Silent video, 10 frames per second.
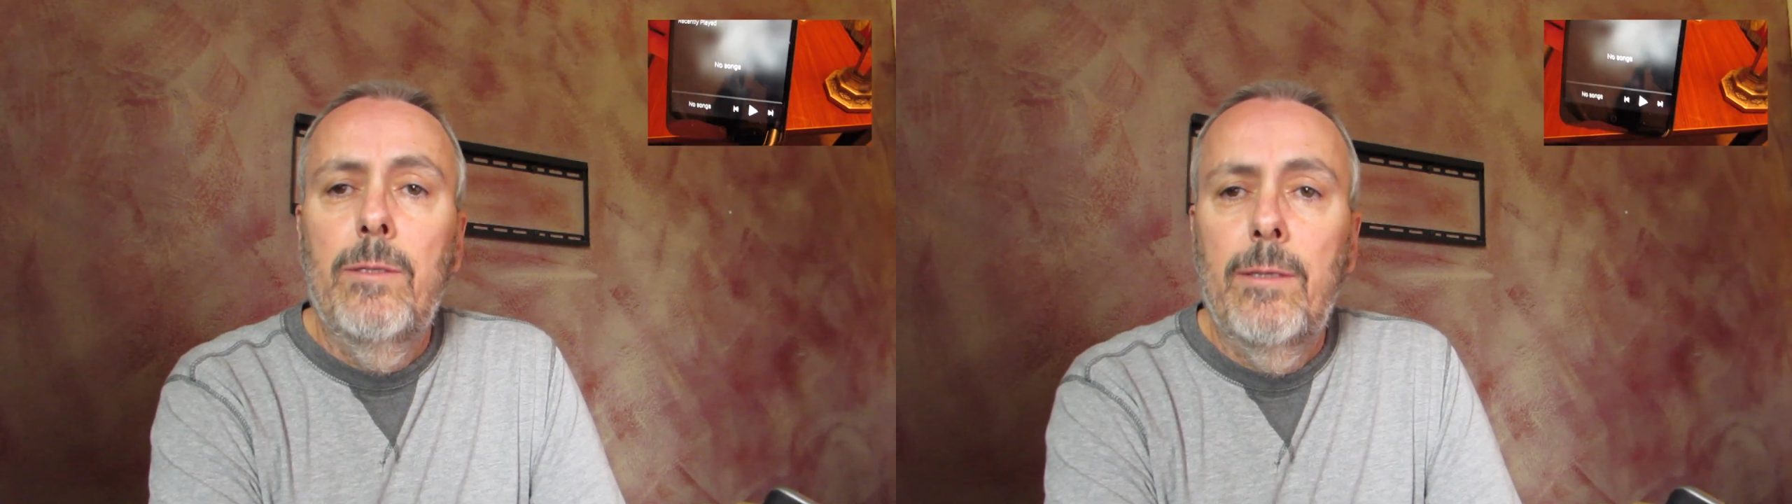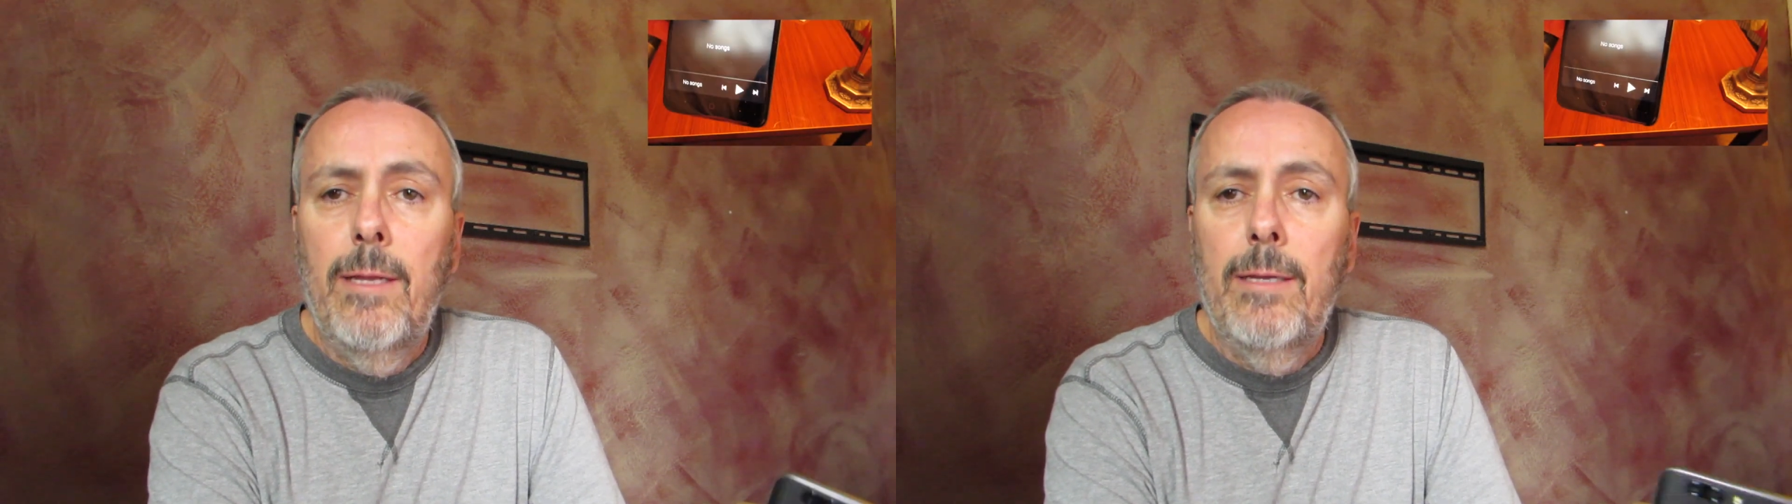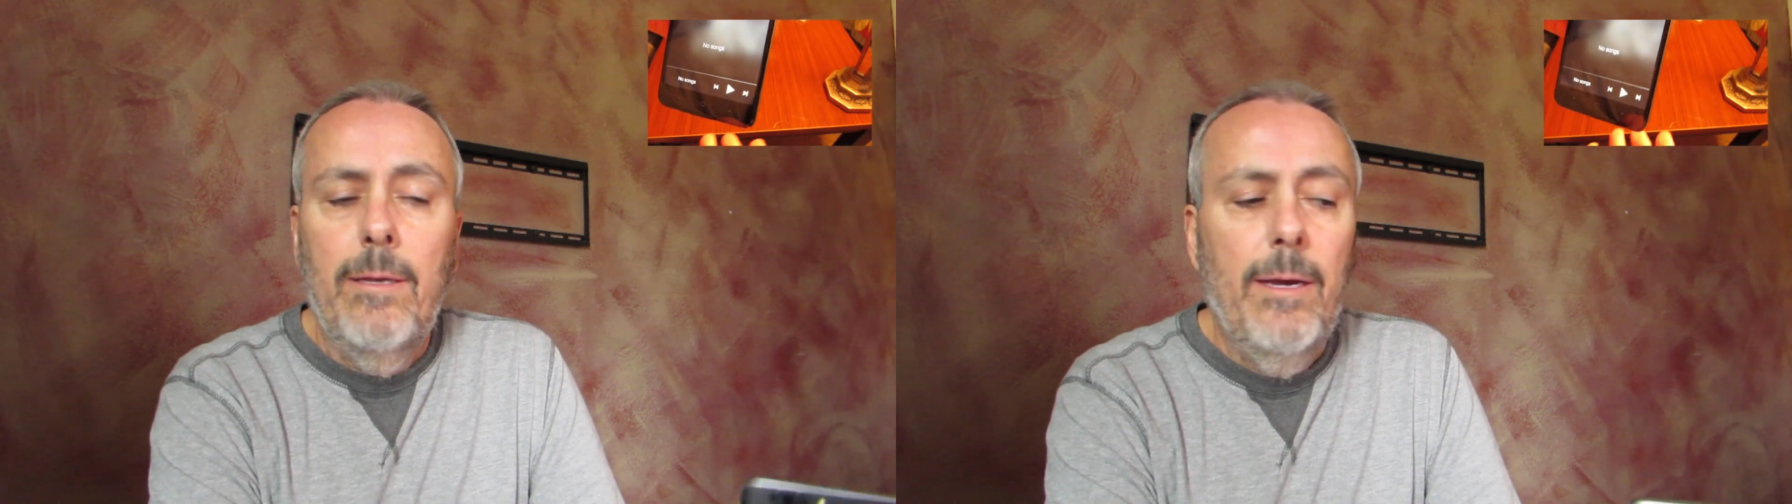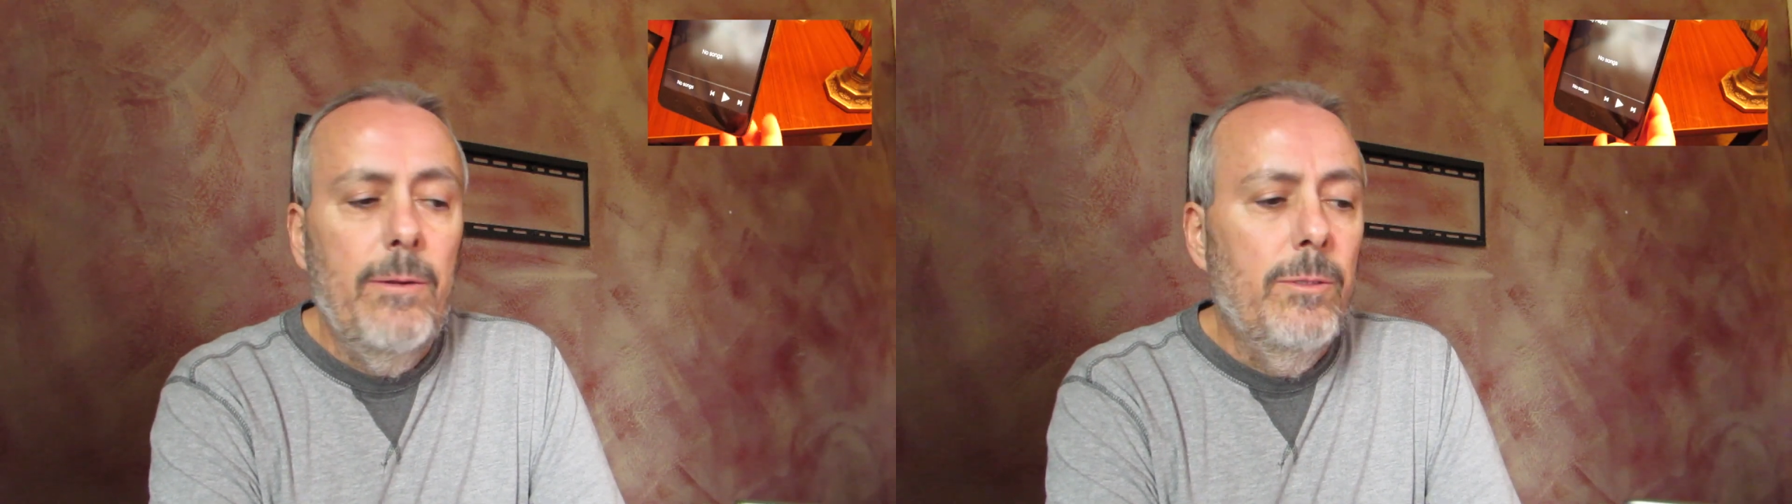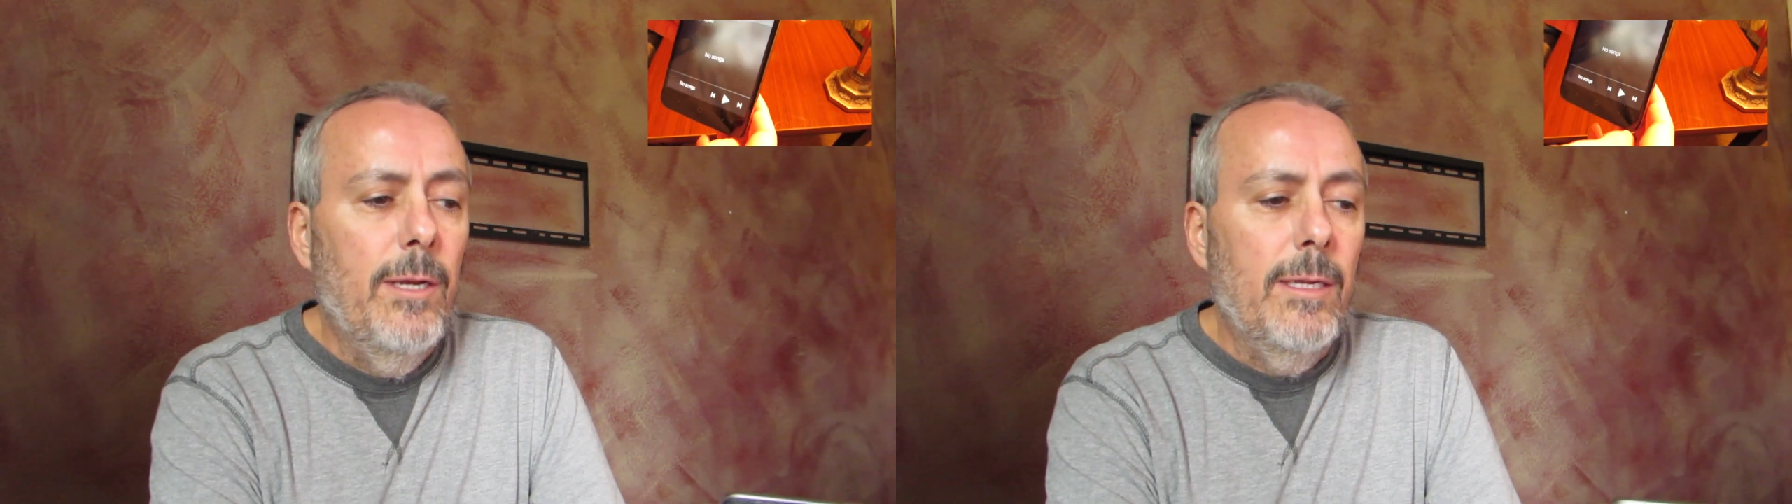reason I like the
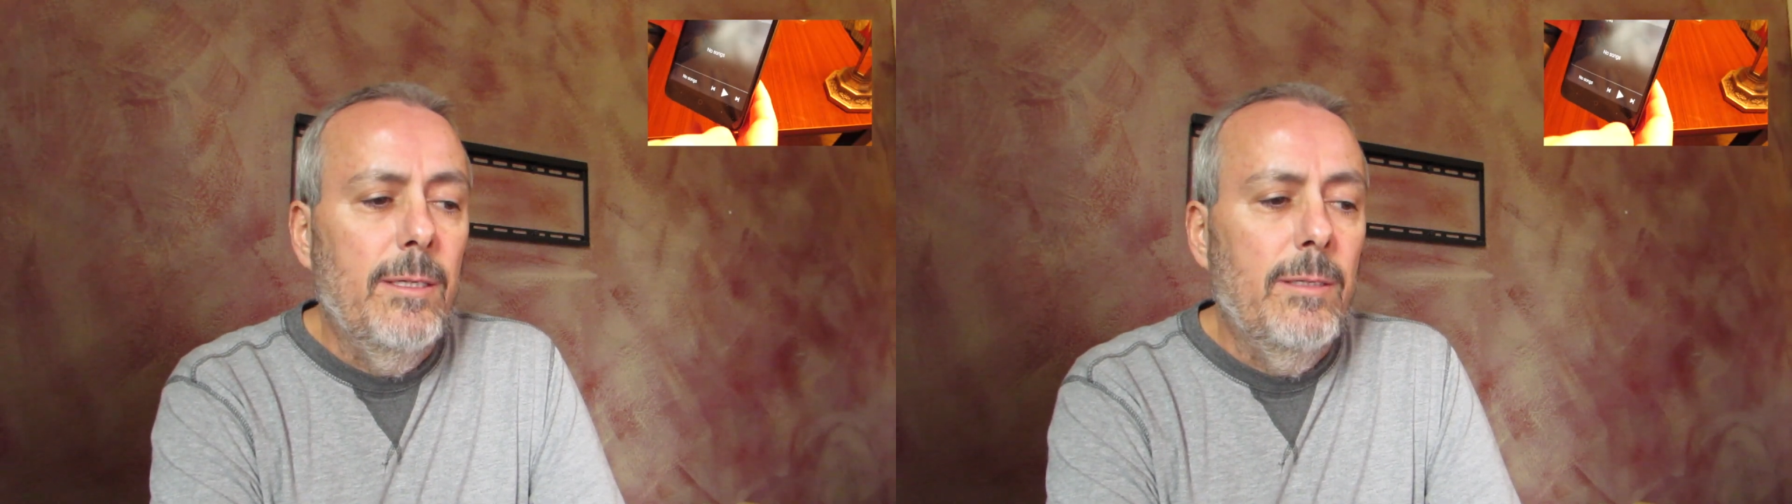audio jack,